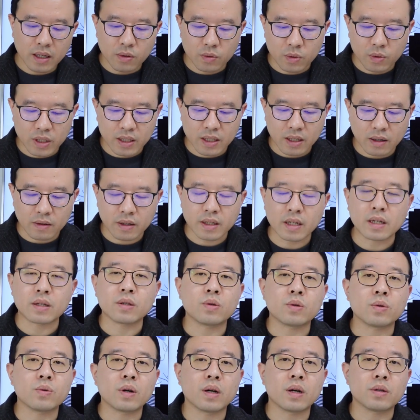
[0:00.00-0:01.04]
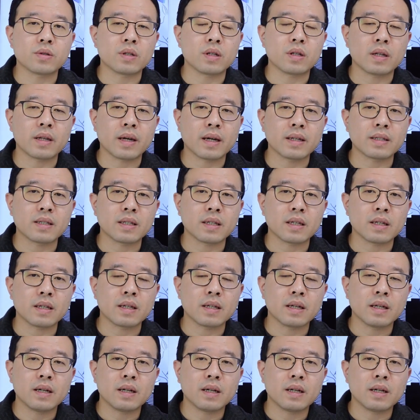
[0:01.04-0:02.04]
resulting in 290